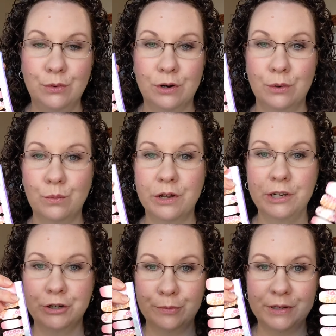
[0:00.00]
your
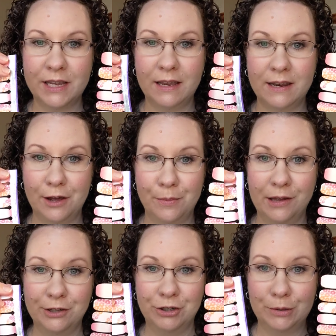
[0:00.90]
100% nail
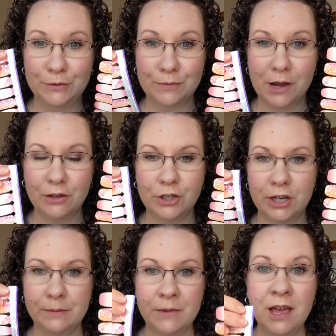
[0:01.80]
polish strips from Color
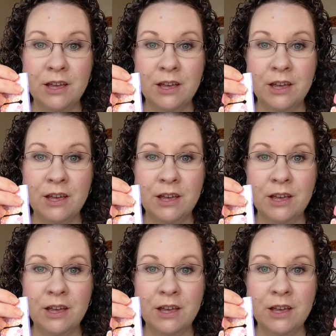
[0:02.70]
Street.